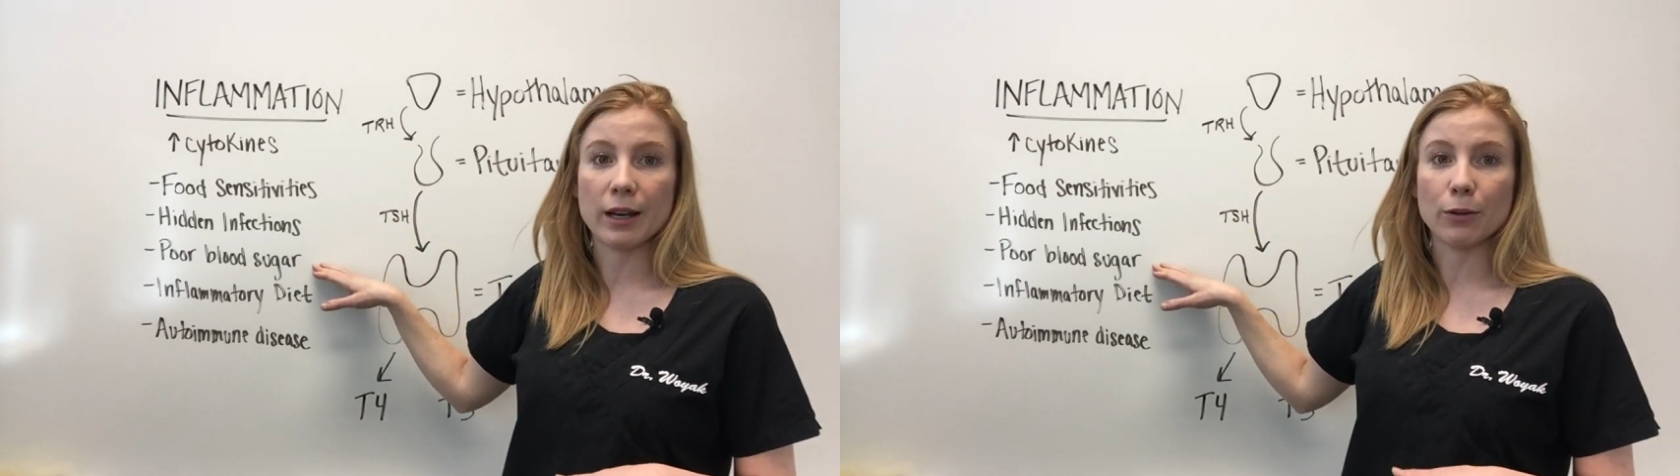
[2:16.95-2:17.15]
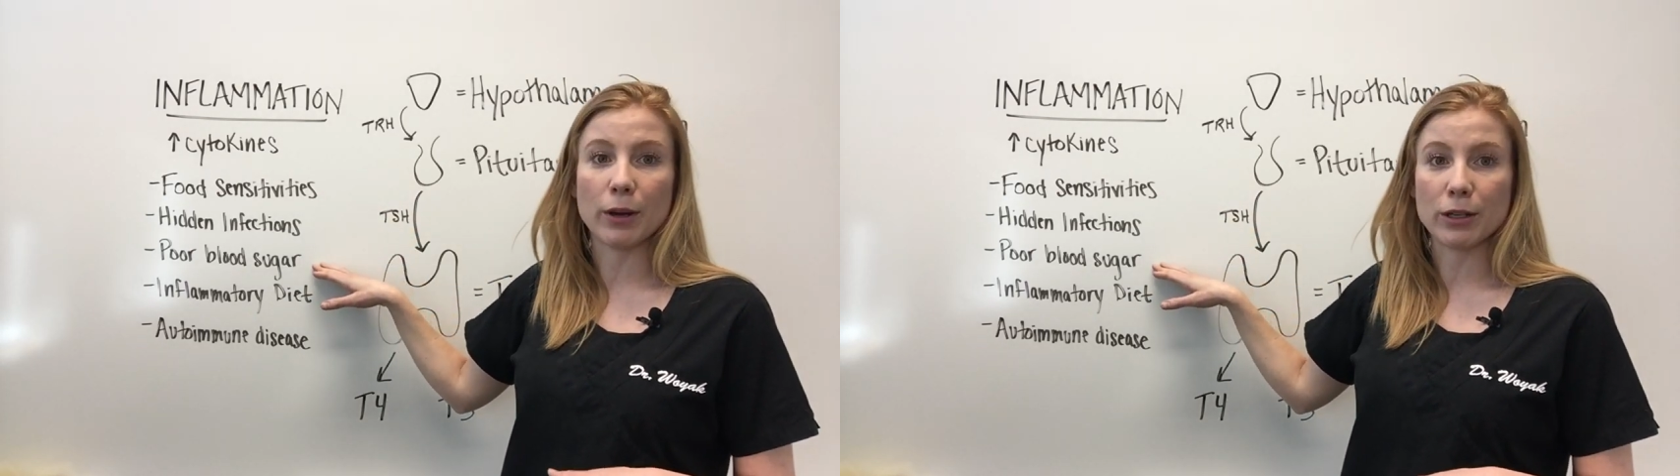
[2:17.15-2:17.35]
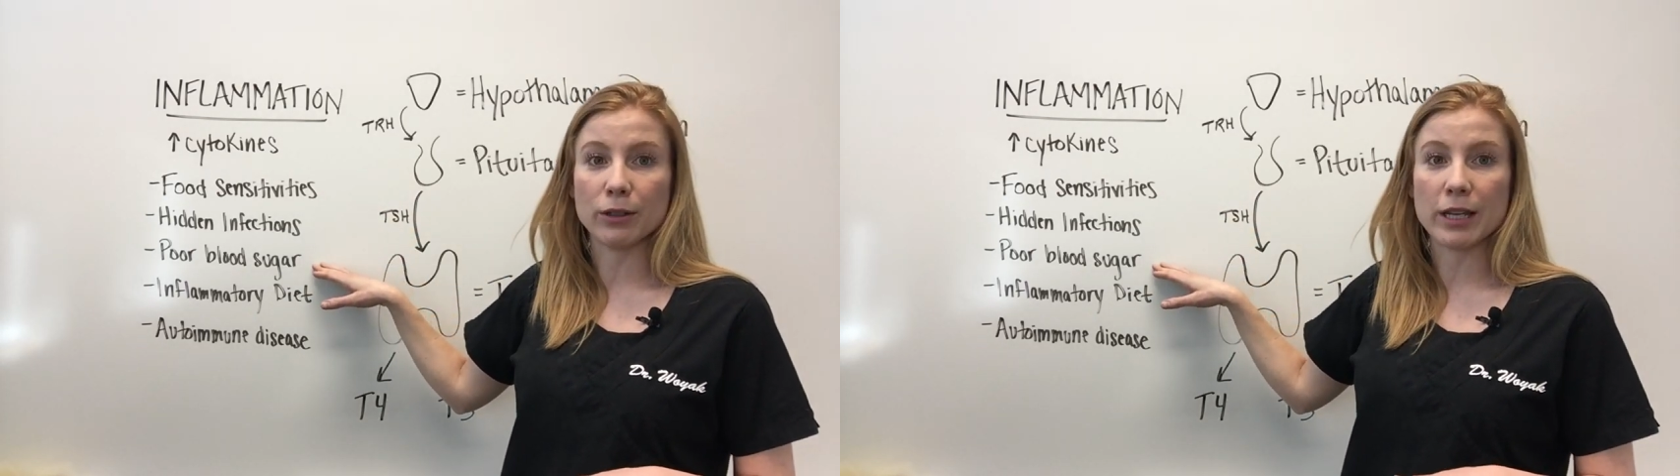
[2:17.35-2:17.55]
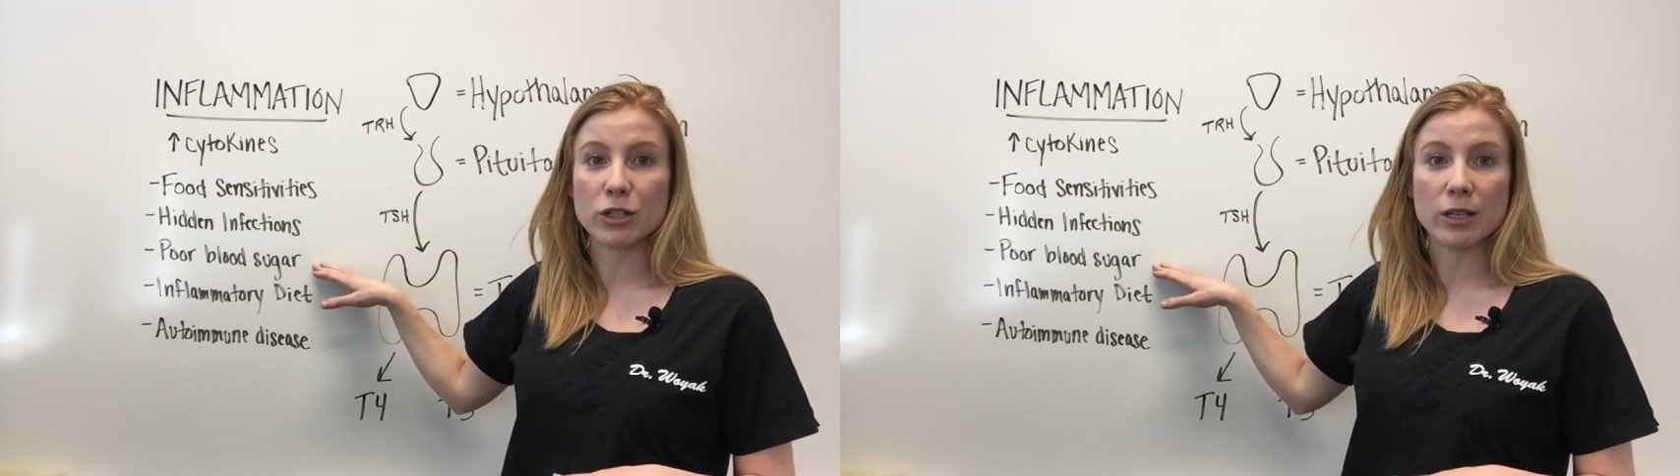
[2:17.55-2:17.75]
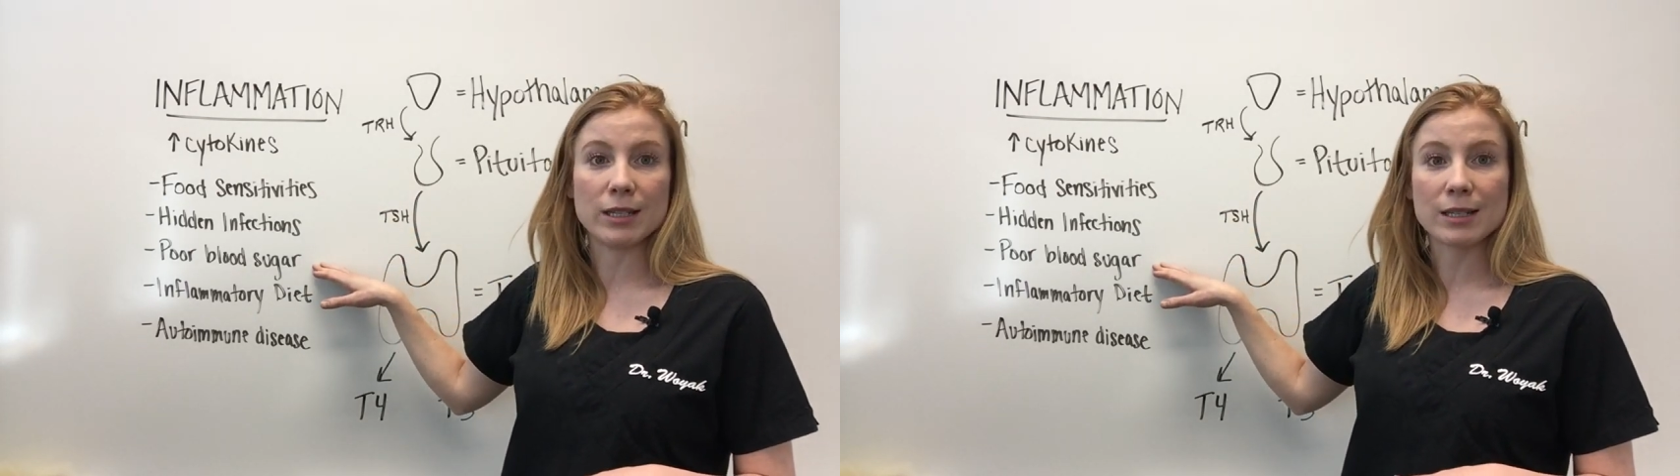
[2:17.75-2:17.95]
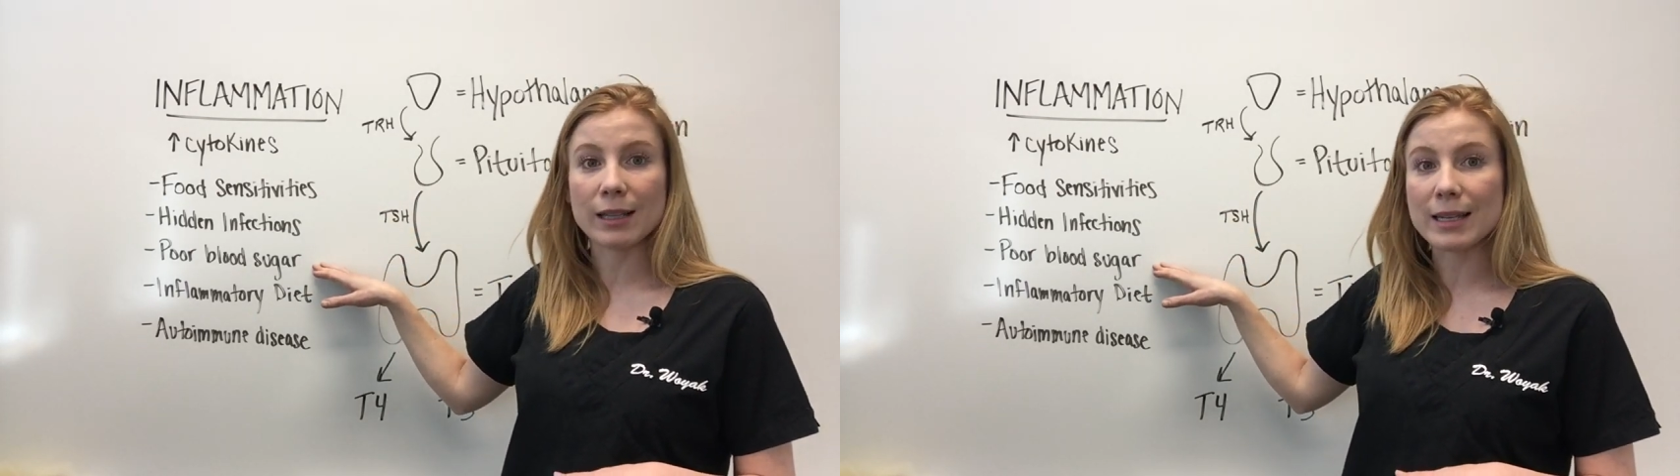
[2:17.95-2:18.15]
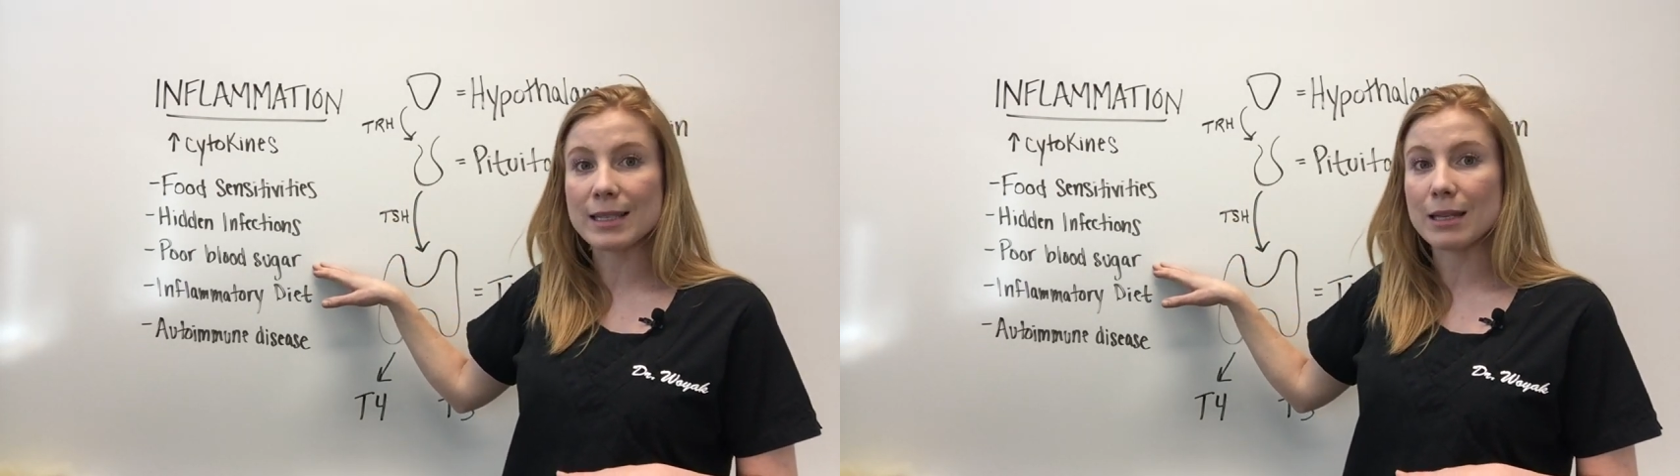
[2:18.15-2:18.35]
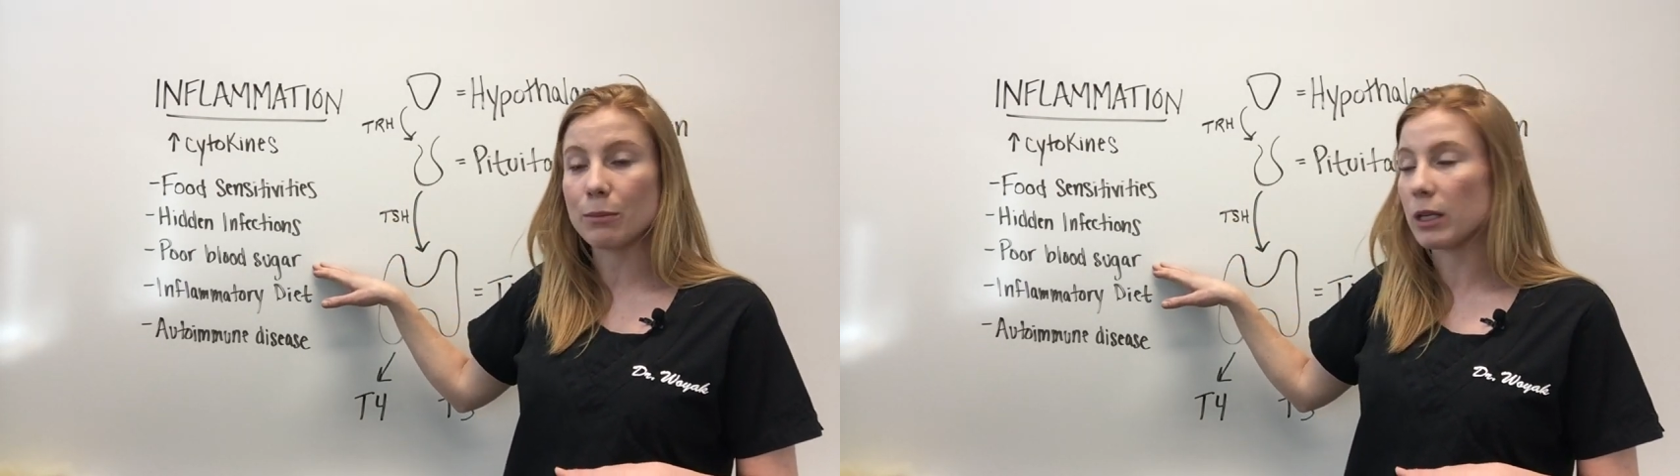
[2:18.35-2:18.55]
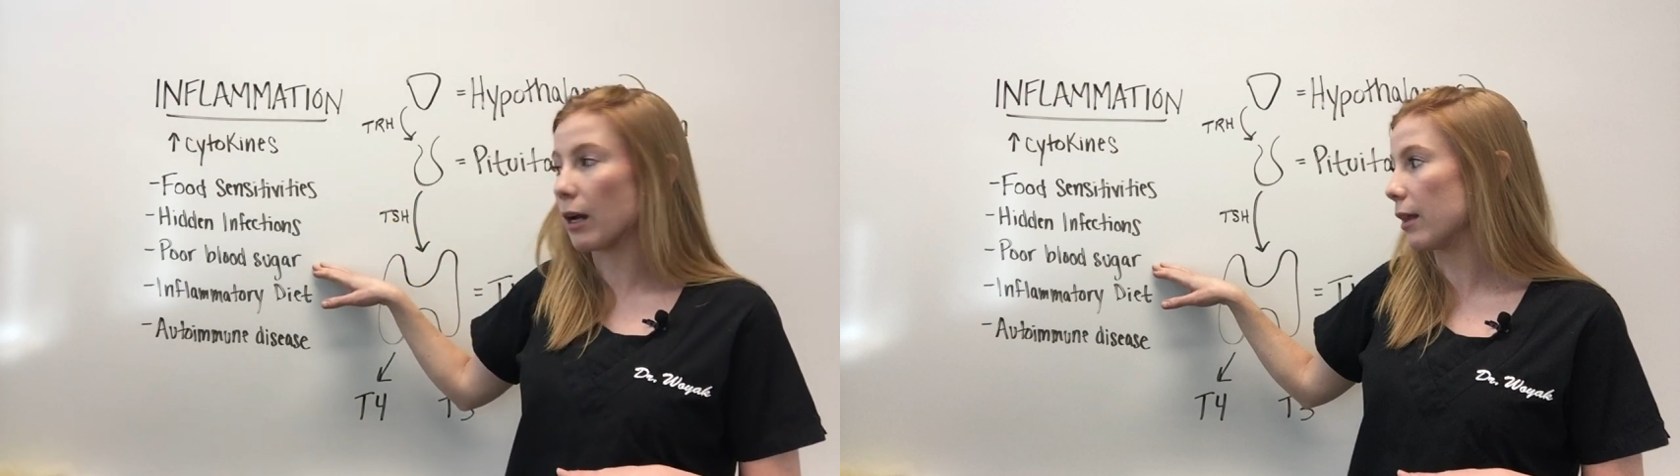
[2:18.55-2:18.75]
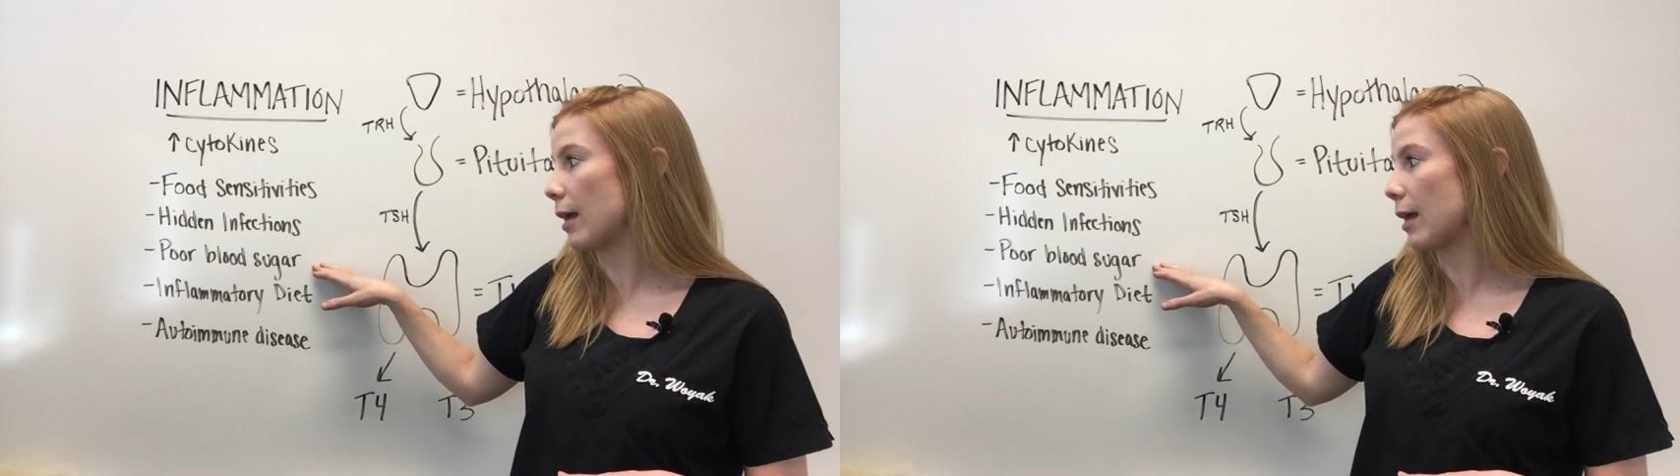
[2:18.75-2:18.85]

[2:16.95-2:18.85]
regulation, dysglycemia,